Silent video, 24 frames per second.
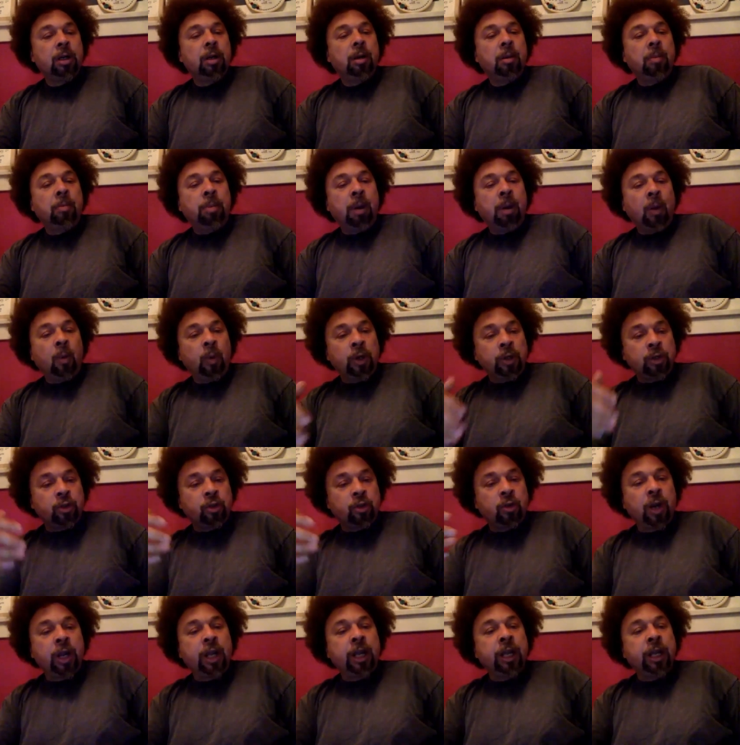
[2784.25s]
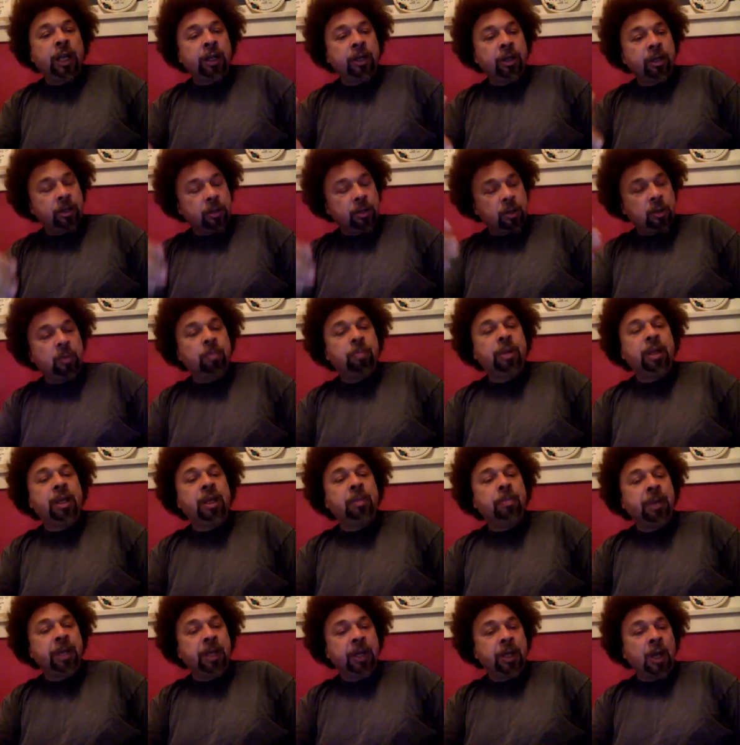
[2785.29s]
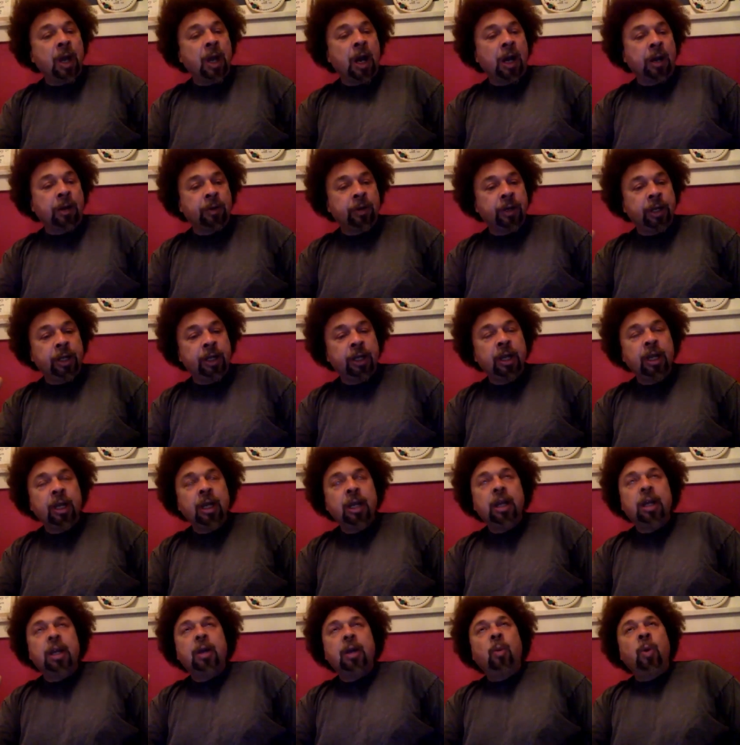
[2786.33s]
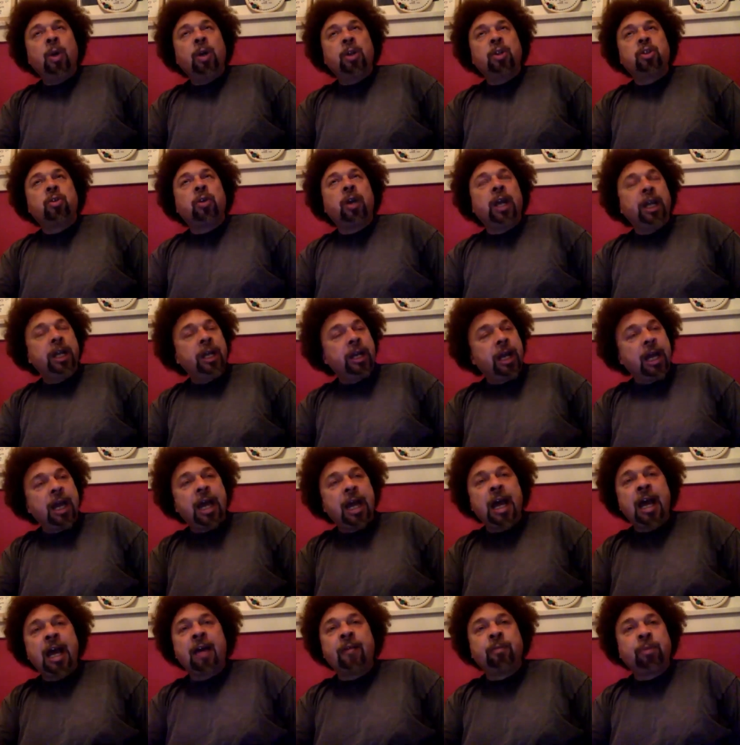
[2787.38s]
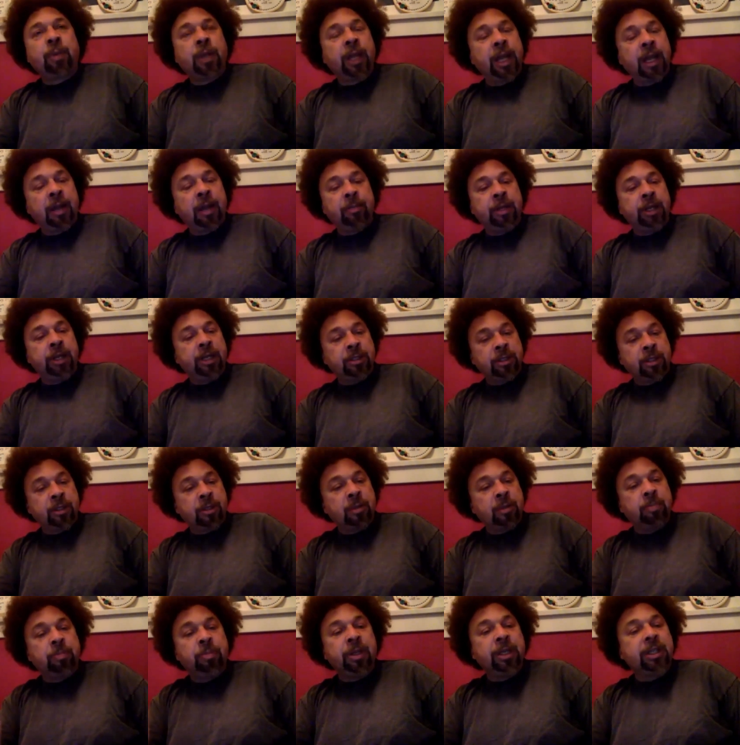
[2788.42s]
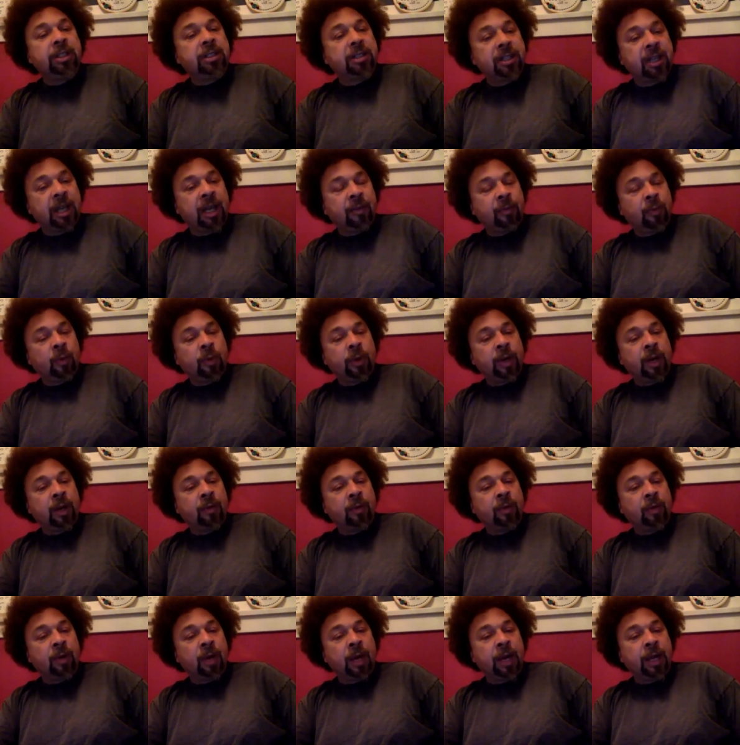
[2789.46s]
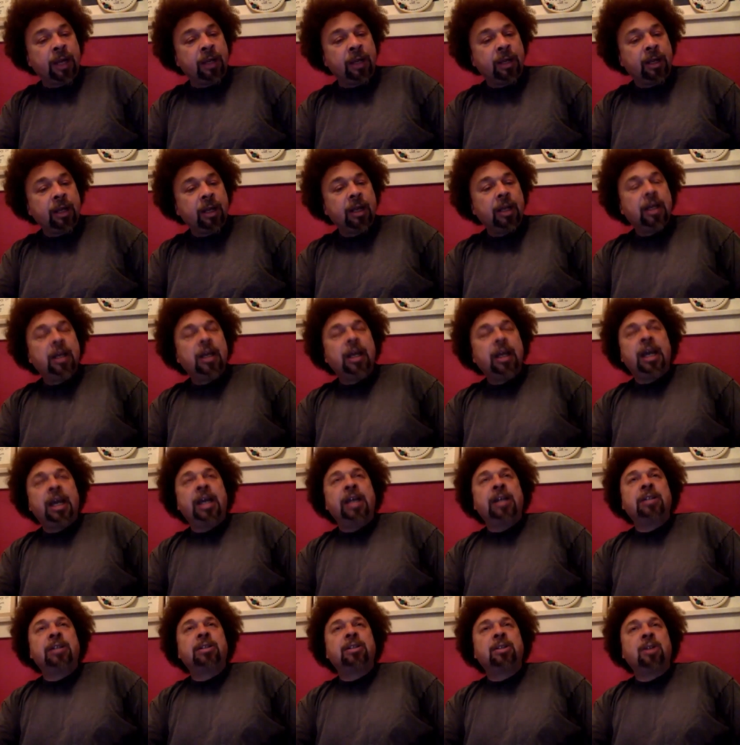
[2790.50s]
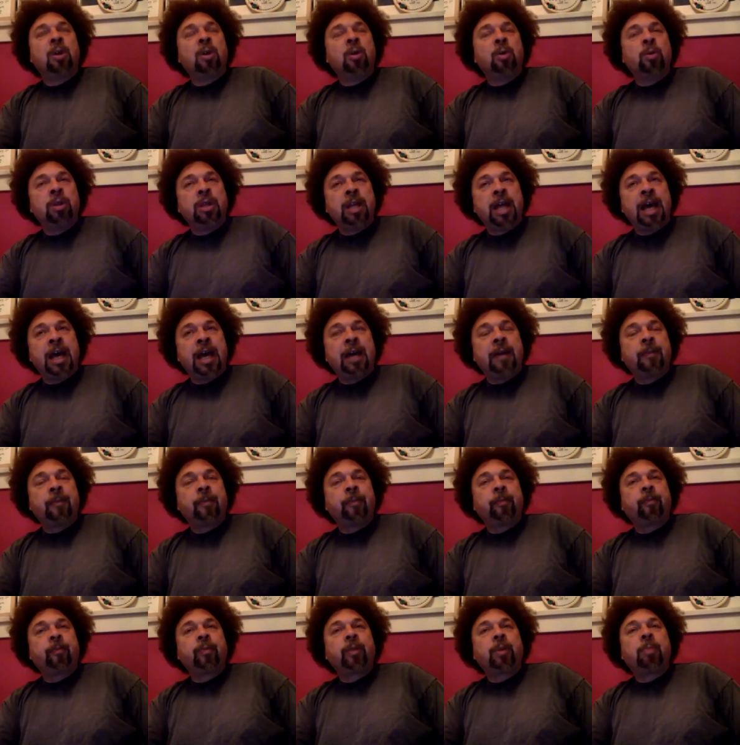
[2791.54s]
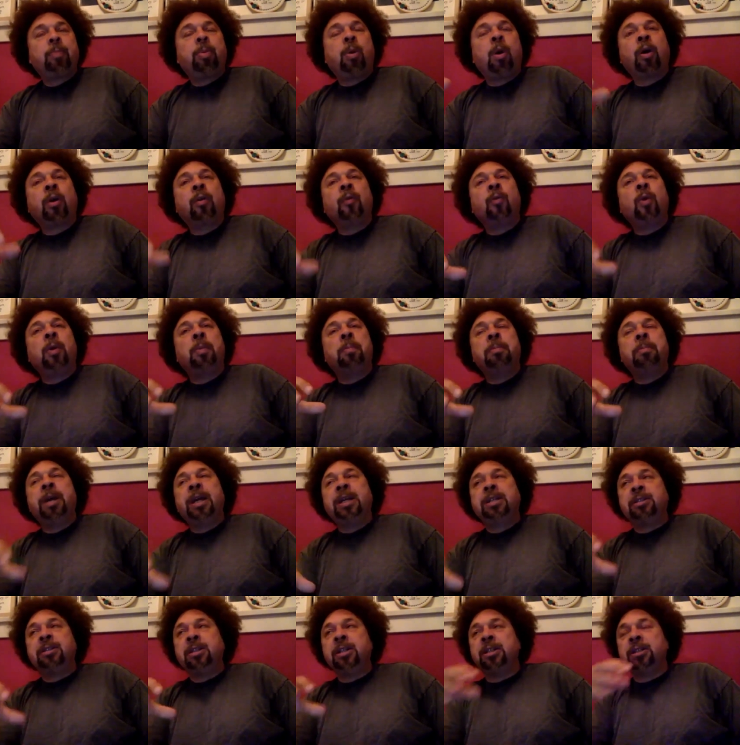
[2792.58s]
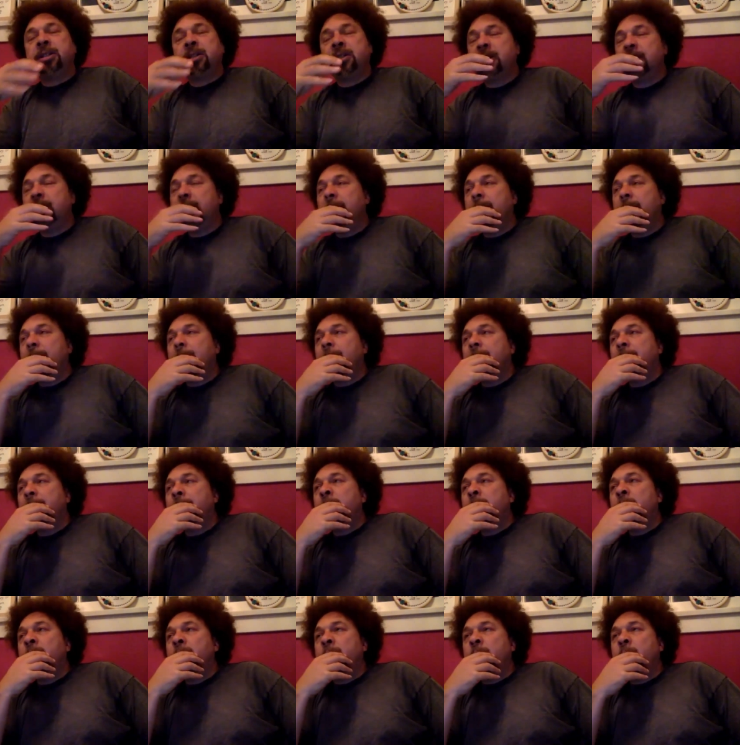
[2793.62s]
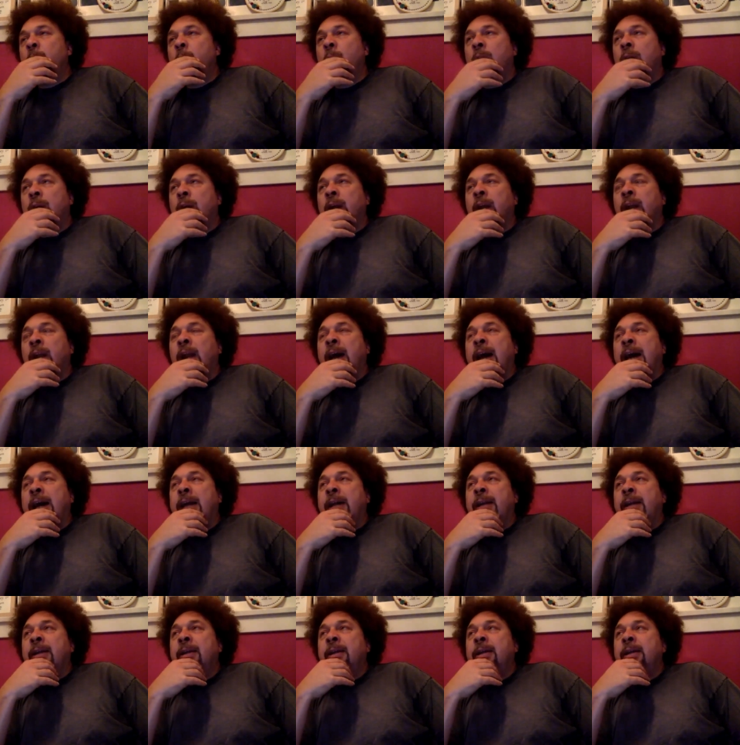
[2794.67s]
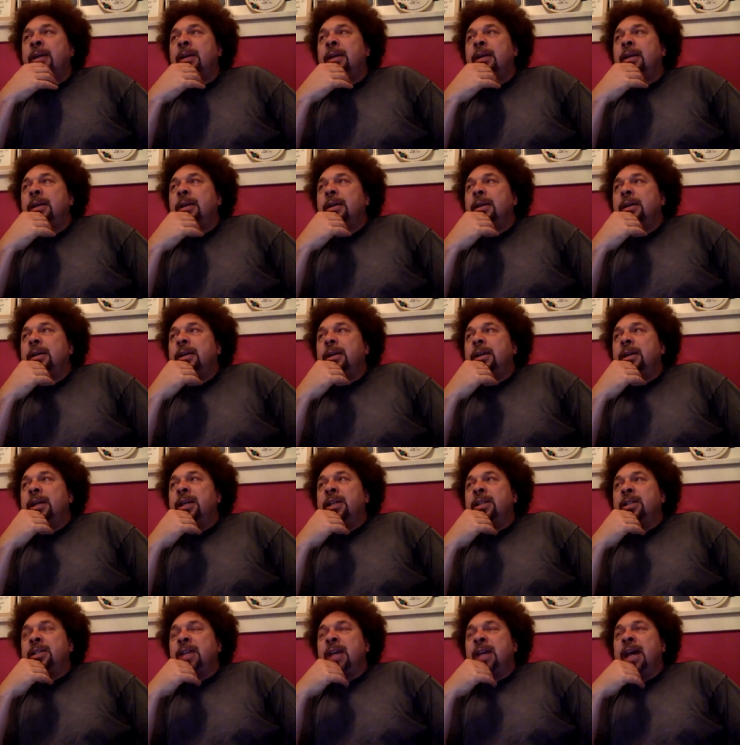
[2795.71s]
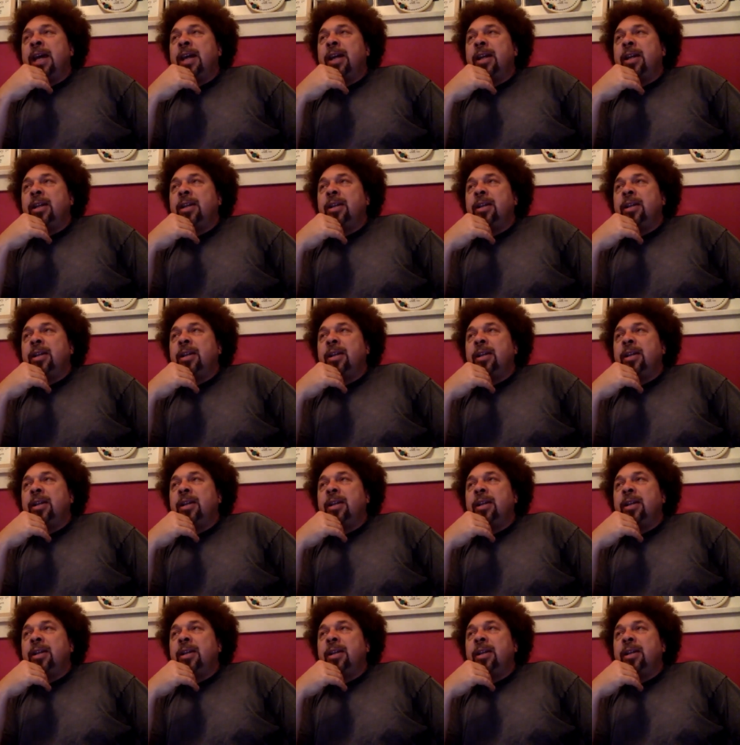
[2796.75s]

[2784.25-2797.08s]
but we're trained to be mediocrity. We're trained to have plan Bs and to be safe or whatever, right? And so that part of what makes this movie work a lot is that